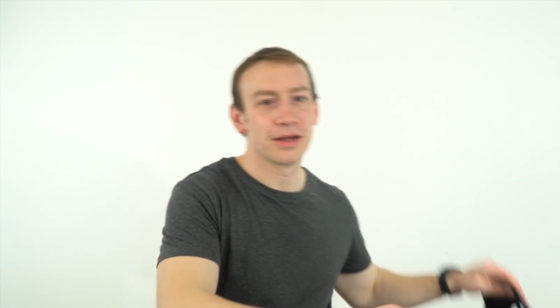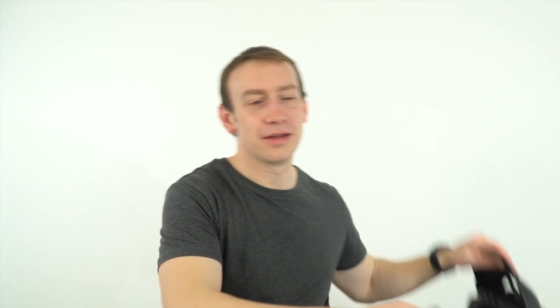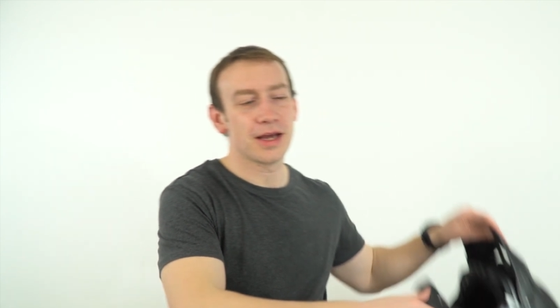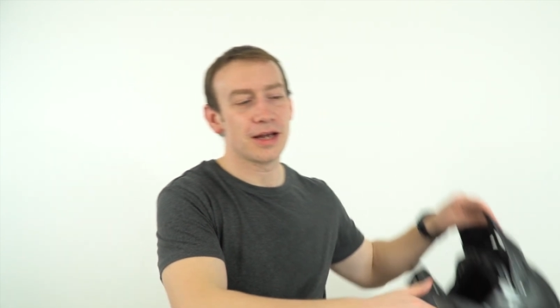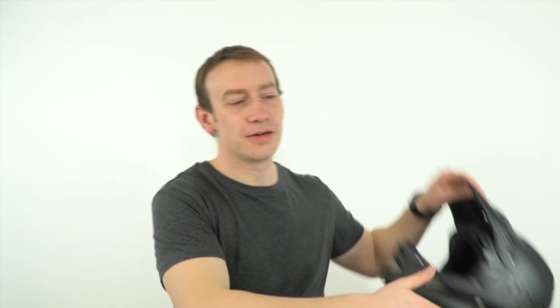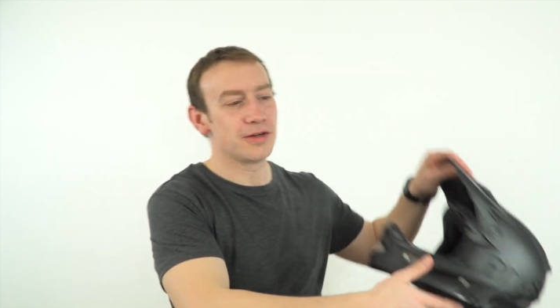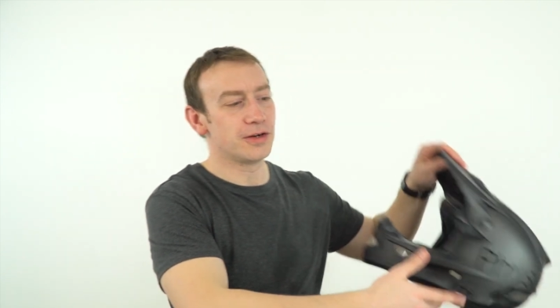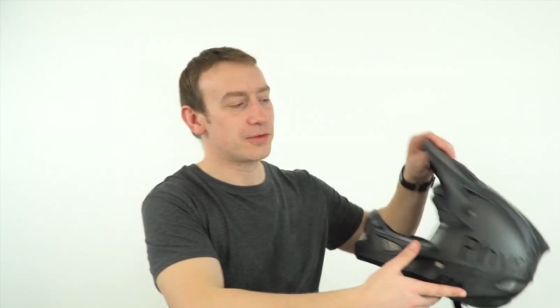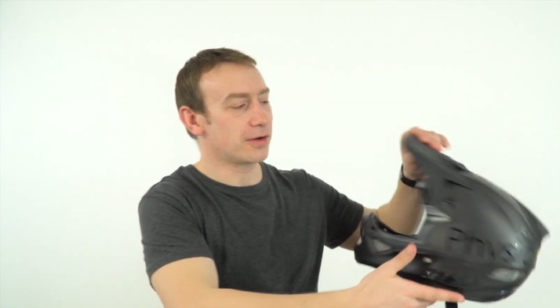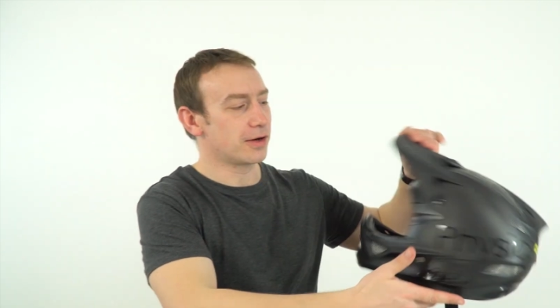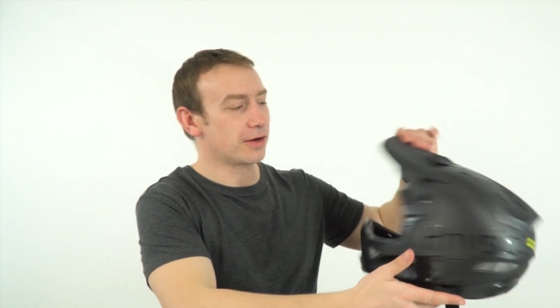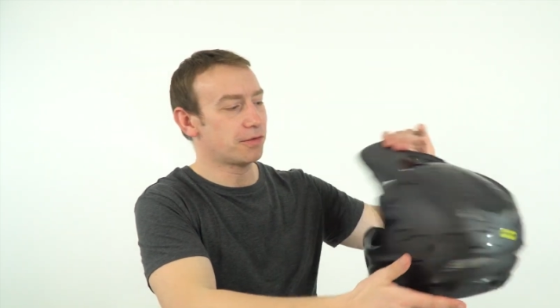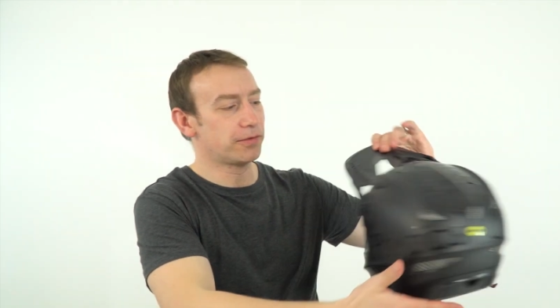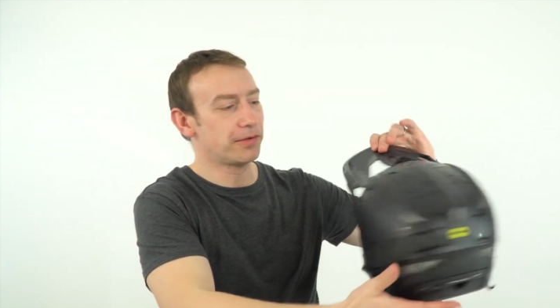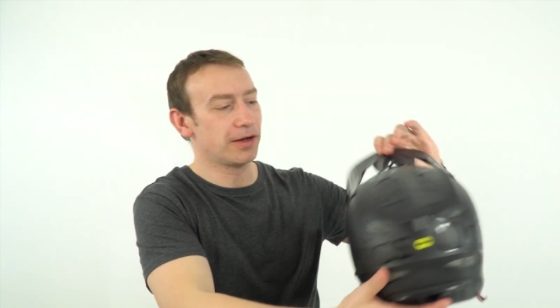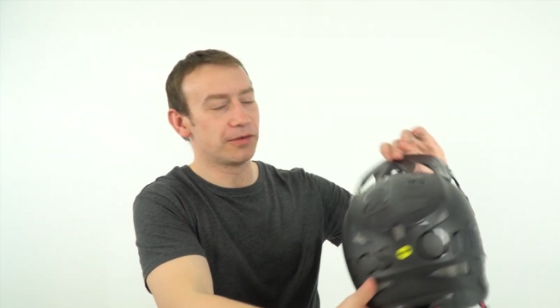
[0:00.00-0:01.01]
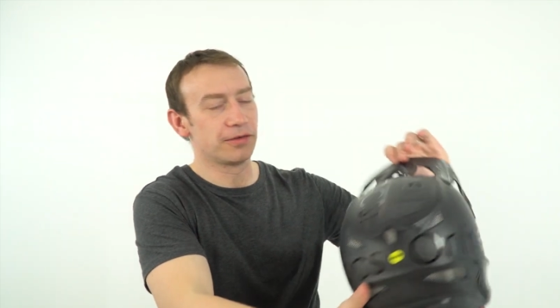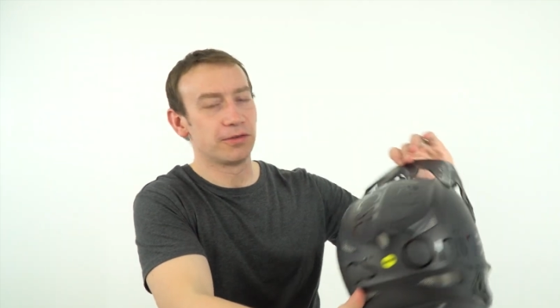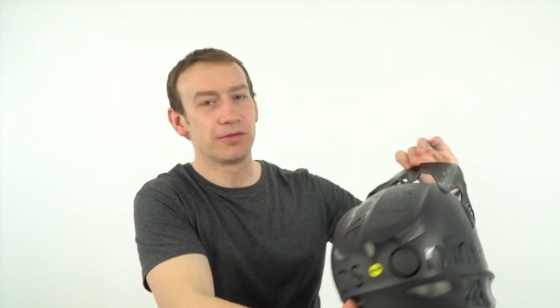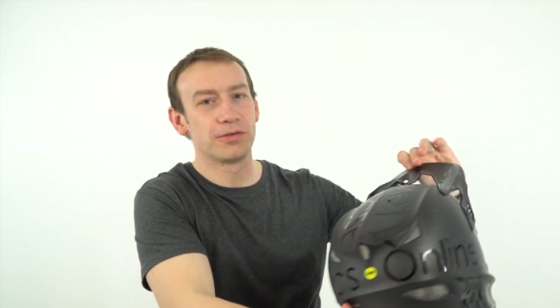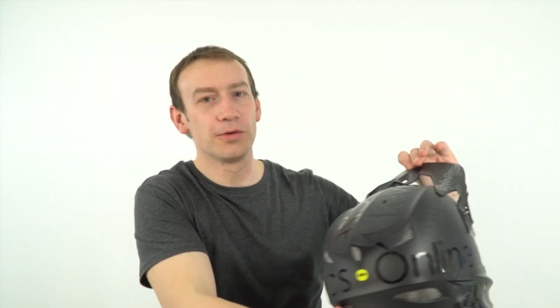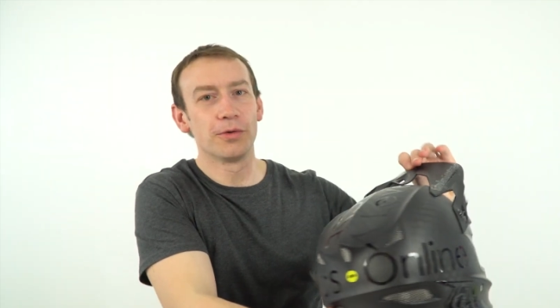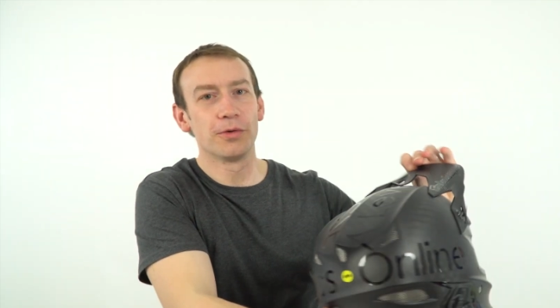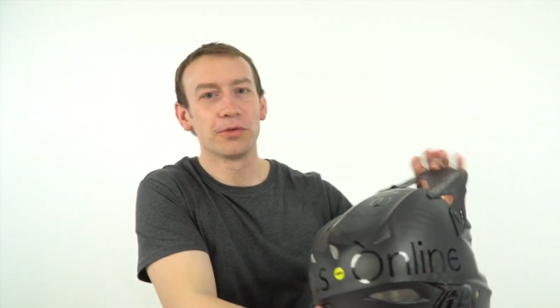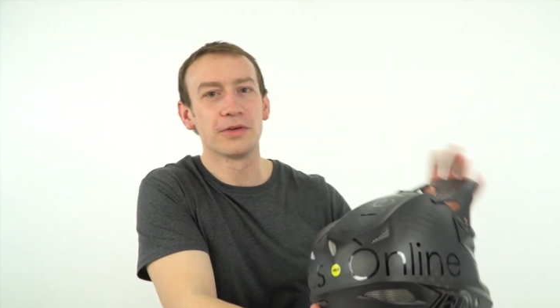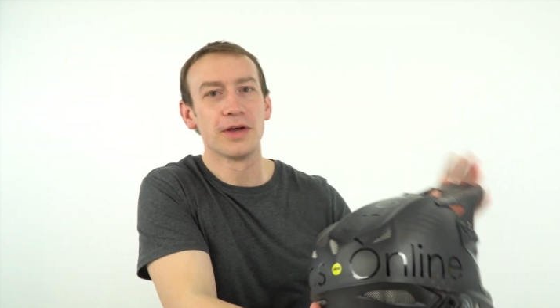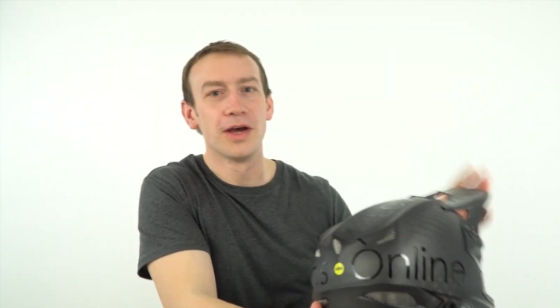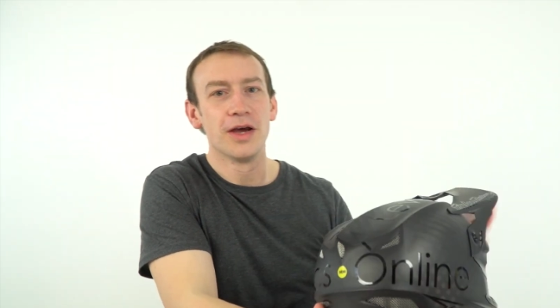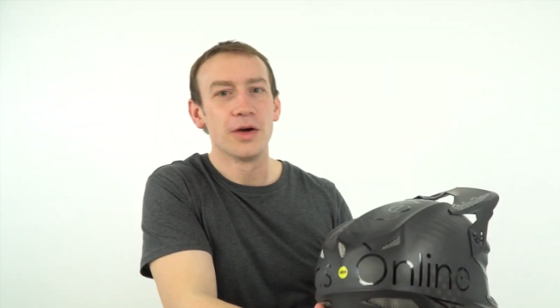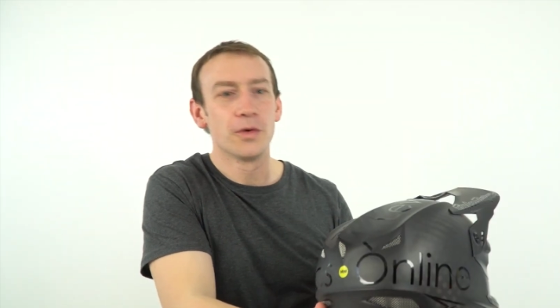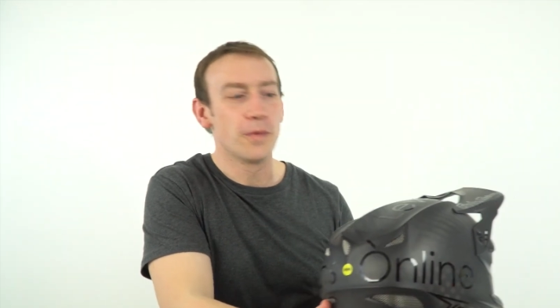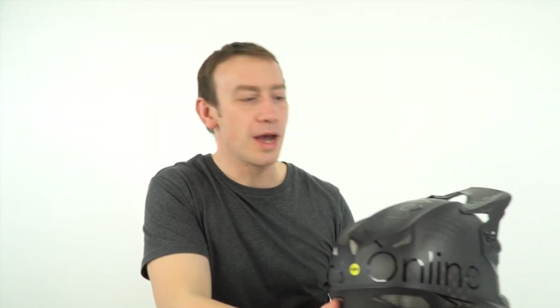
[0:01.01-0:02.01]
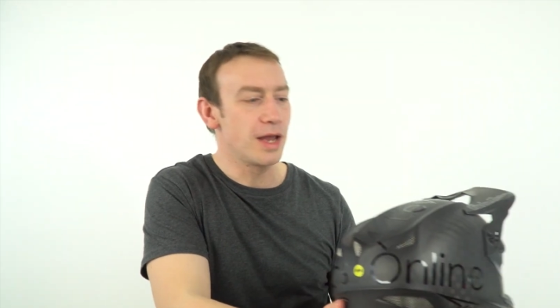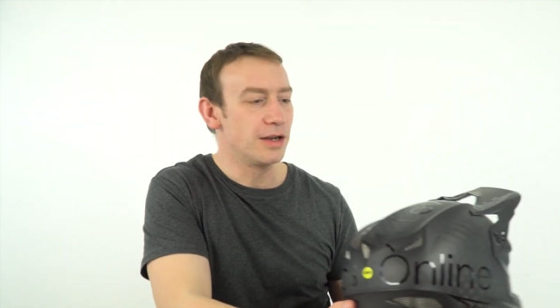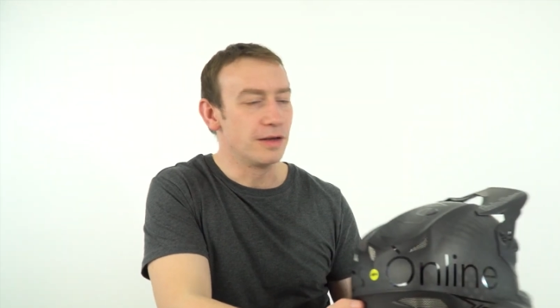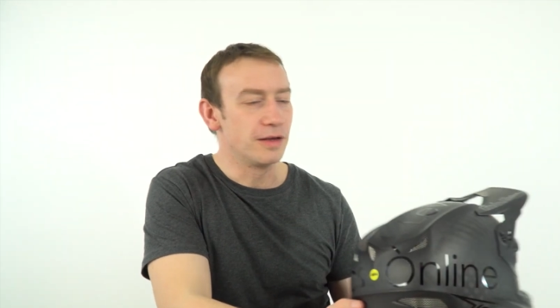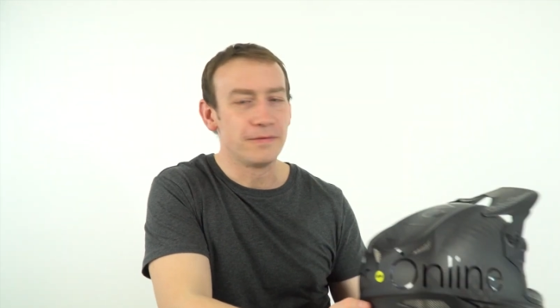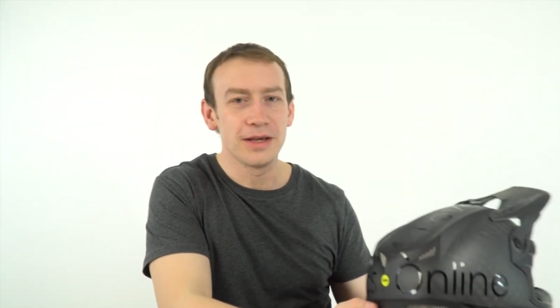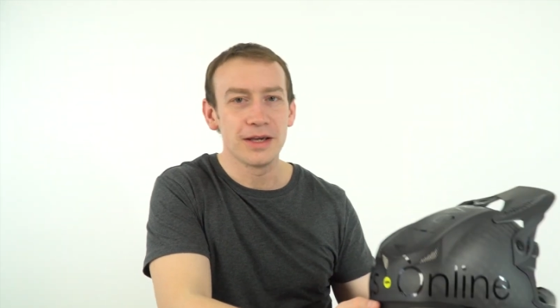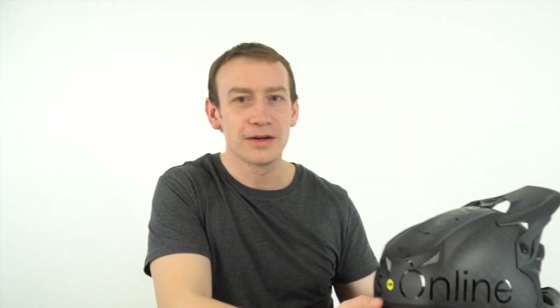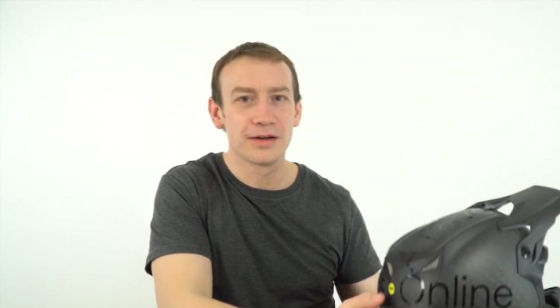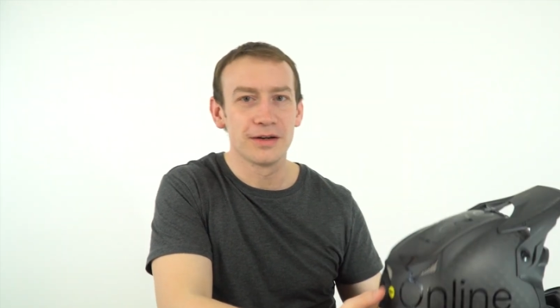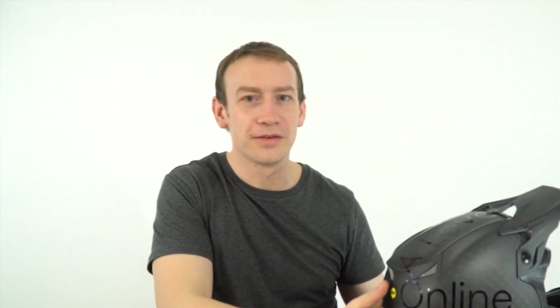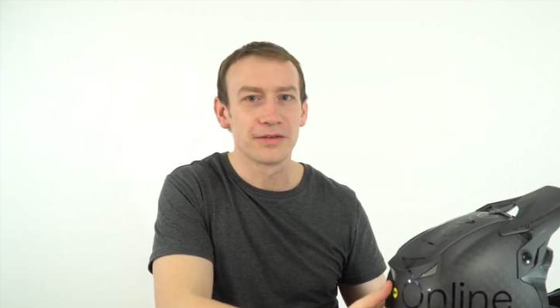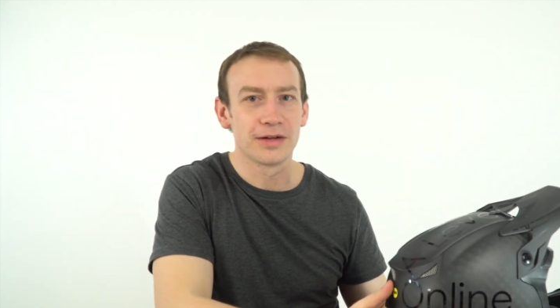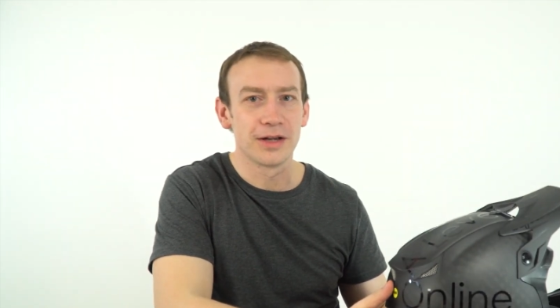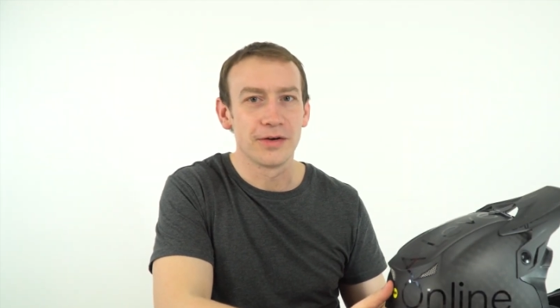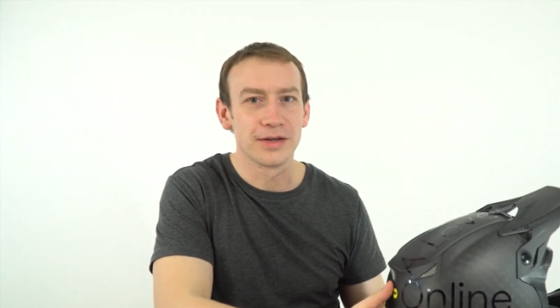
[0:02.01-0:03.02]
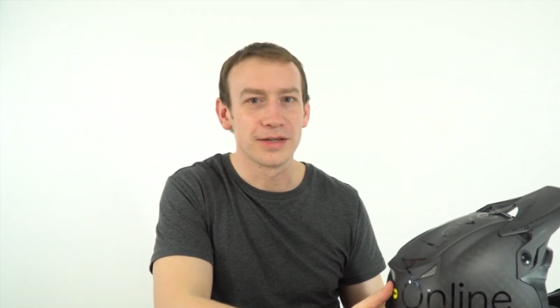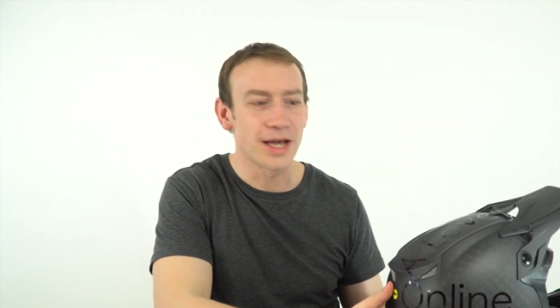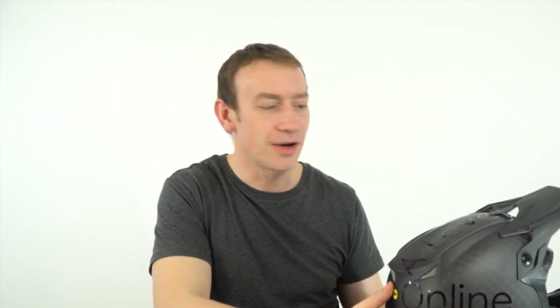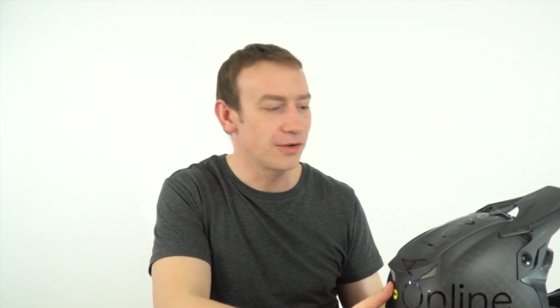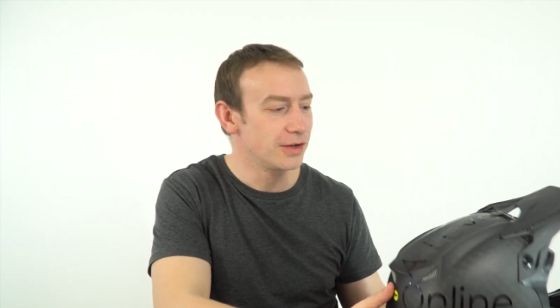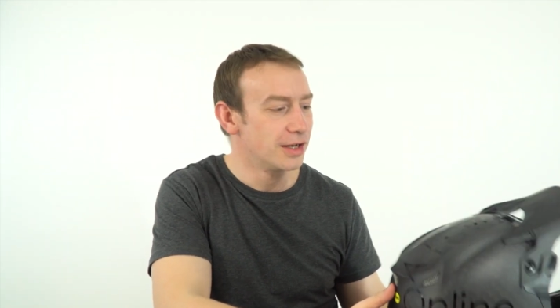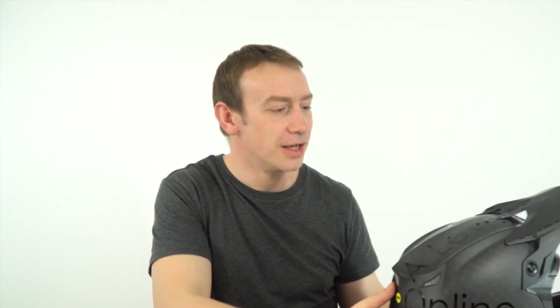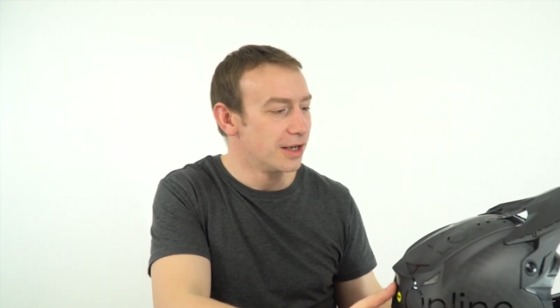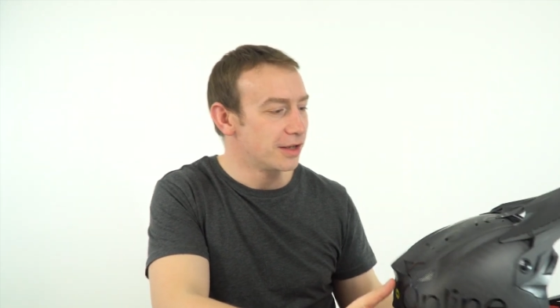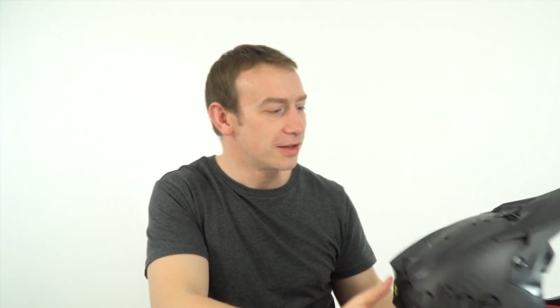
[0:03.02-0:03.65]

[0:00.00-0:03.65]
at the energy transfers and stores when a vehicle is slowing down.